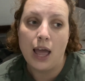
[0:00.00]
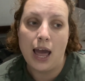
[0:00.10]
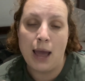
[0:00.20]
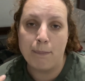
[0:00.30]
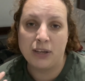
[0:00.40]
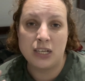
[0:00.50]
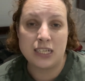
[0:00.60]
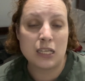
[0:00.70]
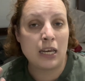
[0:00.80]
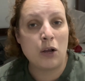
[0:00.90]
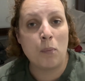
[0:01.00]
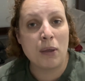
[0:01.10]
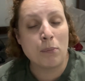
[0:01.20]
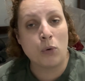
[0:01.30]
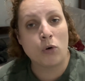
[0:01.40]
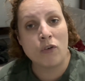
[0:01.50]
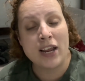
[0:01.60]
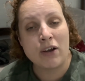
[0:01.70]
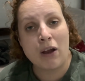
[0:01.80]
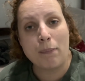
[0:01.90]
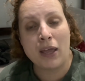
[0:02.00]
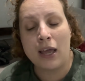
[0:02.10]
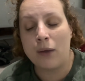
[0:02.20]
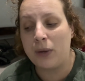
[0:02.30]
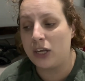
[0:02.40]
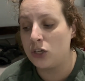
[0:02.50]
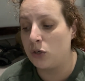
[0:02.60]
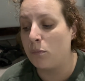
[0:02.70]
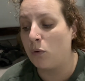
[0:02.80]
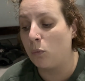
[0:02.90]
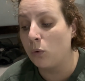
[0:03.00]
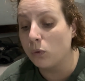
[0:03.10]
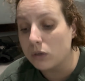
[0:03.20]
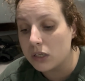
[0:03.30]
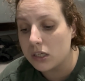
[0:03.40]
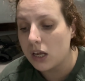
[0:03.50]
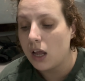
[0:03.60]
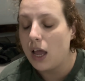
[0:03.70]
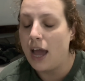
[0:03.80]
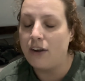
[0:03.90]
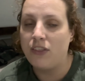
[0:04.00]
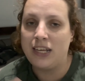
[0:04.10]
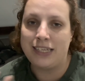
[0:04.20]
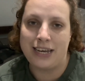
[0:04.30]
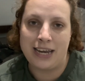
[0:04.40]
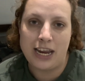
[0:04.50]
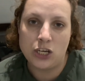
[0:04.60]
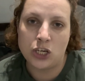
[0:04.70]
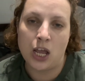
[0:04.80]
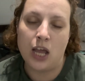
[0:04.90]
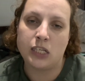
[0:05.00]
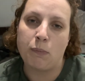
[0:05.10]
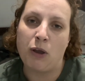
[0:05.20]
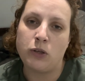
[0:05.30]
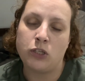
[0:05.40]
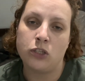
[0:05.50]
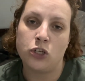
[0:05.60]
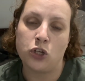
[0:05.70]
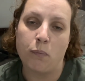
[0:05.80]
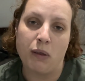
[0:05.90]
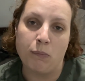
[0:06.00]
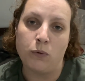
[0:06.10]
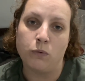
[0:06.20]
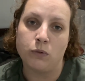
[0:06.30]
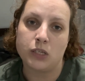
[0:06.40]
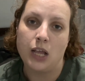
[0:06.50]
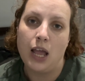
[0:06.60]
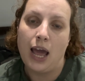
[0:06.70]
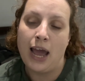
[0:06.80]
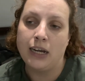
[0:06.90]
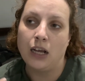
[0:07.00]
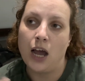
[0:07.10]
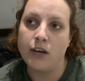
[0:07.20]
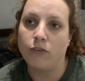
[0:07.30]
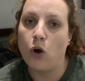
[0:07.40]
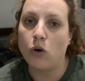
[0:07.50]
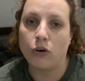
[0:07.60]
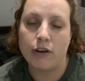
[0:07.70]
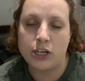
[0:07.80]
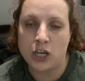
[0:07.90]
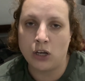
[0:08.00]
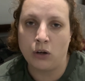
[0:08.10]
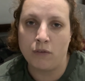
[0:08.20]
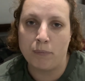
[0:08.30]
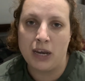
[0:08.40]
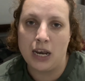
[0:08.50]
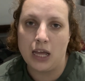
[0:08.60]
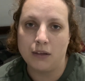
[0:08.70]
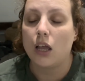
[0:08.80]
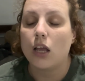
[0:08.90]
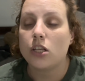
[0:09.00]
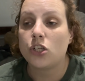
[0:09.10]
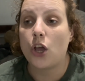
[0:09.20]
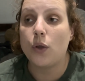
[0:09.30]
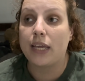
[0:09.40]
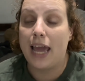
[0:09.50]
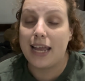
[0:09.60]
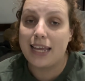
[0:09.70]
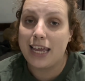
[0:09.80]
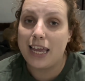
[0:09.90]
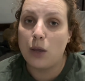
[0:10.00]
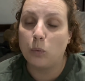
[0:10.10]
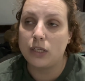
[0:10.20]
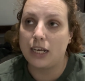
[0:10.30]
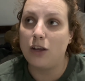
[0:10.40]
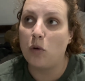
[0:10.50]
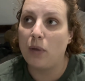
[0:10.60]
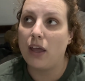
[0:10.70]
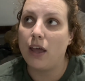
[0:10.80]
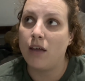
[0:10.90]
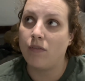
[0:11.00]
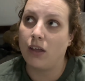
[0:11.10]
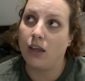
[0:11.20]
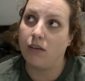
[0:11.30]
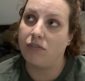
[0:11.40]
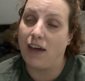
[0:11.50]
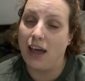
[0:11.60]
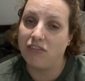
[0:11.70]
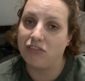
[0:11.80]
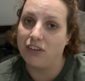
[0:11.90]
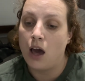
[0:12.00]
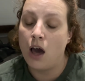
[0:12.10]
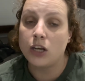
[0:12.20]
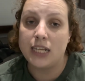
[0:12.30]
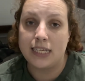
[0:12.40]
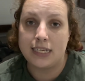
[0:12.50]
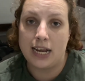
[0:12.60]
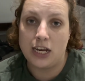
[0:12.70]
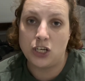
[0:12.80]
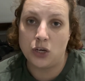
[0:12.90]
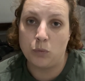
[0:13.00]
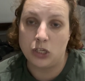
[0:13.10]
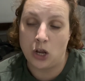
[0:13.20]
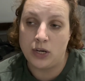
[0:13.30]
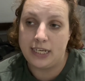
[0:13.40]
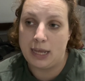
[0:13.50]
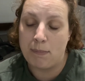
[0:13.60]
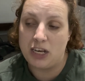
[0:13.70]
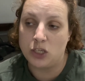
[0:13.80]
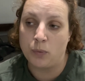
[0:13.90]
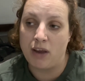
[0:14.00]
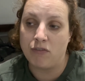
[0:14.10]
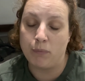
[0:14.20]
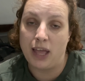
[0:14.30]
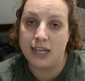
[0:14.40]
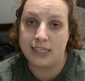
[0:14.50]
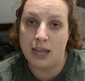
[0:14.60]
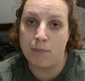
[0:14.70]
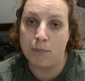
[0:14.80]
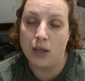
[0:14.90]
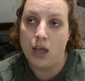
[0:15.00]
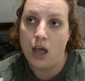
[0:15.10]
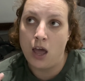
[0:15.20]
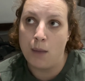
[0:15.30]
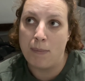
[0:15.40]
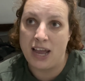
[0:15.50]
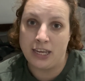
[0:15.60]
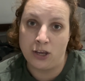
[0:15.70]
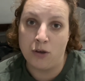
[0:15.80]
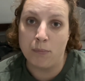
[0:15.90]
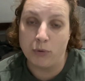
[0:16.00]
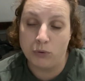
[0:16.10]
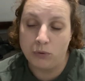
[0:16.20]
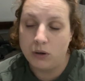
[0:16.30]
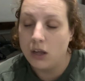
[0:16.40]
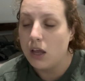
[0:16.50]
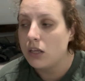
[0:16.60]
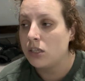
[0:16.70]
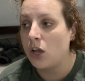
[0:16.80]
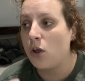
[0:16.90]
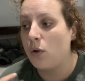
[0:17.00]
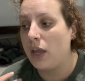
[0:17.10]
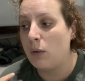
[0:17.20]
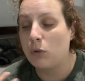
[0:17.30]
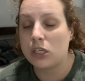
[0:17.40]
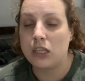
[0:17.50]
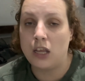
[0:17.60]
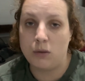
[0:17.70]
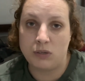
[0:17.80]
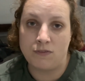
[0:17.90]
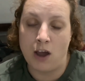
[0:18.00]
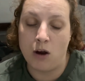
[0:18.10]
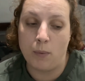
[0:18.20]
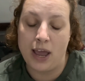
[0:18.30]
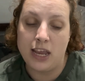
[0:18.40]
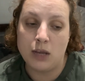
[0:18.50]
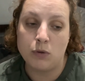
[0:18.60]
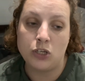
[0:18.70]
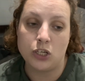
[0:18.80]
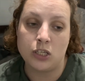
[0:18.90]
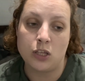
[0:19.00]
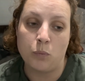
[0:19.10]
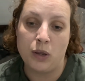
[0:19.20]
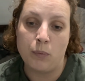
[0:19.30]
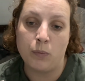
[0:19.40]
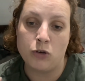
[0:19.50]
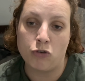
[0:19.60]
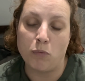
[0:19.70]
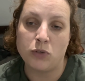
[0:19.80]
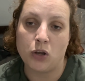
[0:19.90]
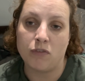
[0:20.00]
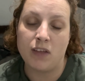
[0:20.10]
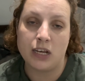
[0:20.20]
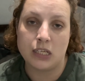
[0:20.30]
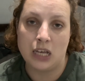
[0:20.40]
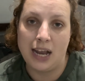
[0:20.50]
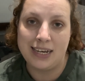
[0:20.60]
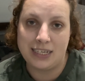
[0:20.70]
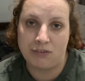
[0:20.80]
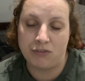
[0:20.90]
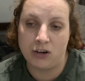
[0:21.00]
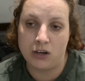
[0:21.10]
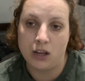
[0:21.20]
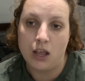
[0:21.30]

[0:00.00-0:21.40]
And because it's a little bit more greener up here, we can do more walks and things in nature as opposed to the shopping malls and kind of concrete jungle of Manila. So getting here was a little bit of a faff. Our destination was only 10 minutes away from the SM Baguio Mall. So it wasn't that it was far away, it was just that we were dropped off in a slightly different